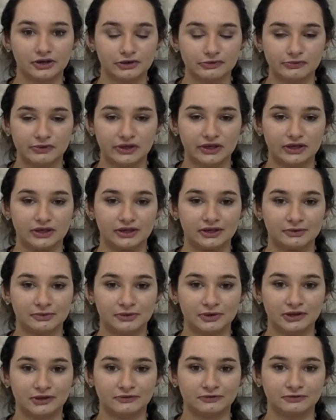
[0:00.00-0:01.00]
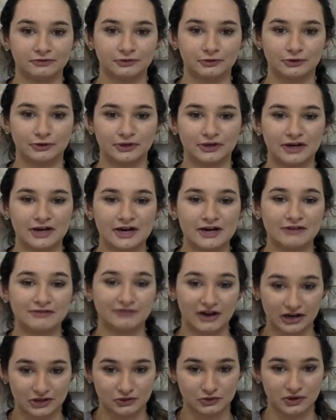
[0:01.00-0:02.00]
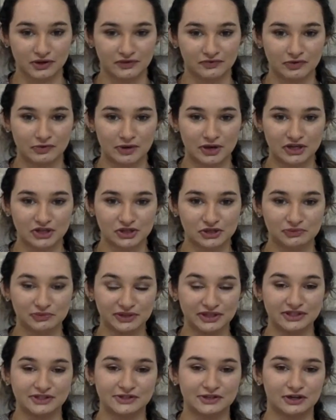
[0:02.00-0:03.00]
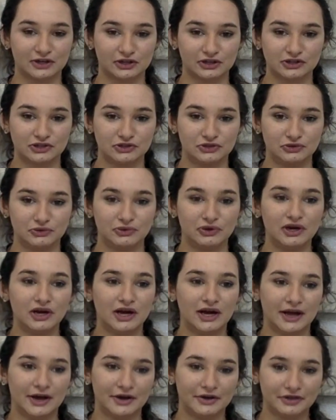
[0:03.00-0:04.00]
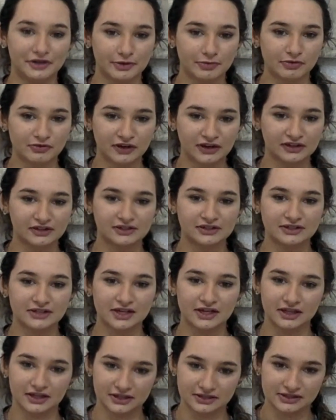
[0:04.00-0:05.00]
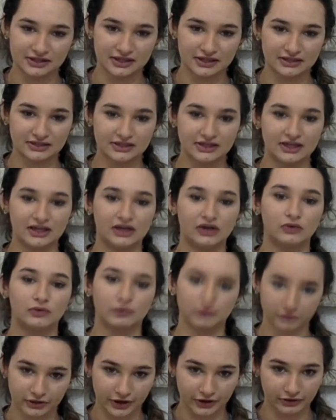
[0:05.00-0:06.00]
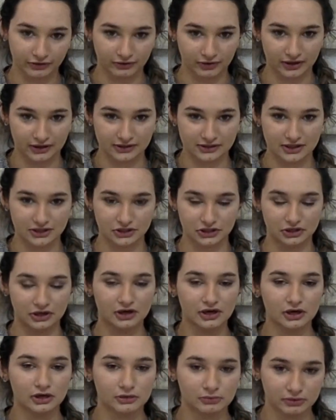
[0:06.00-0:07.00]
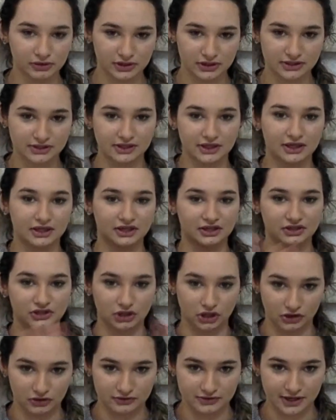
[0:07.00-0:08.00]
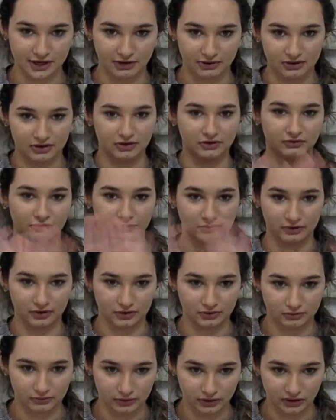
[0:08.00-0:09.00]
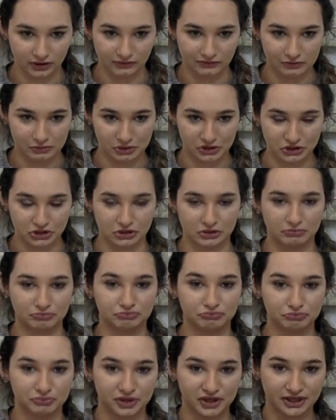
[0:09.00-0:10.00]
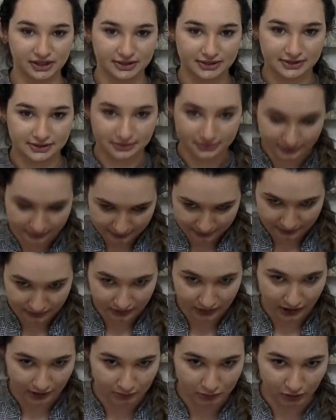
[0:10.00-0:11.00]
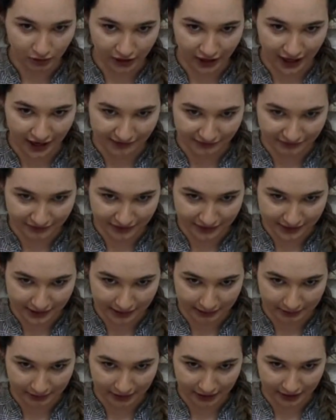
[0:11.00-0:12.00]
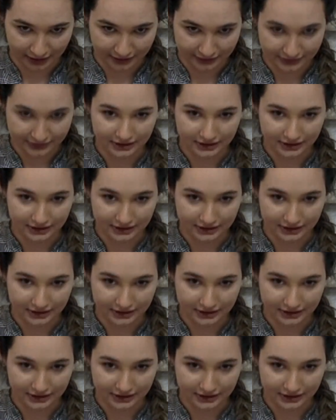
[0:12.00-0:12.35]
your medium for factual information. Please talk to healthcare providers, the CDC, World Health Organization. Please check those out for real information, because I'm pulling half of this out of my ass,